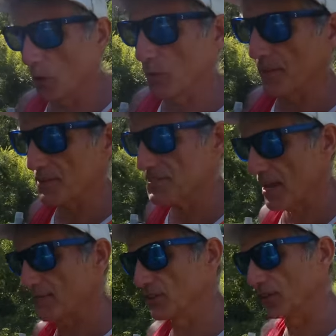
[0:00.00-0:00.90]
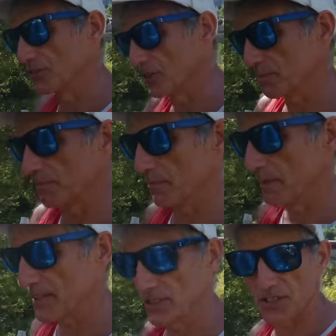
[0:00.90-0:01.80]
with 700
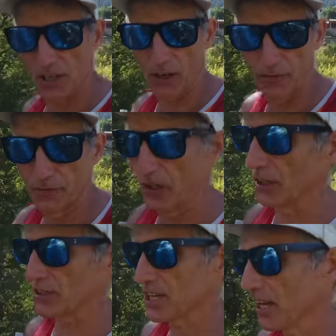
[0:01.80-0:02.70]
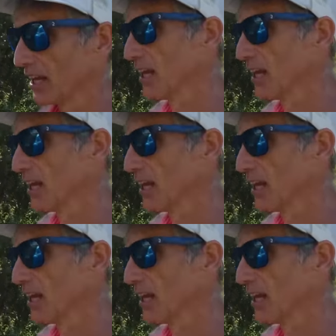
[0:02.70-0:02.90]
meters of vert.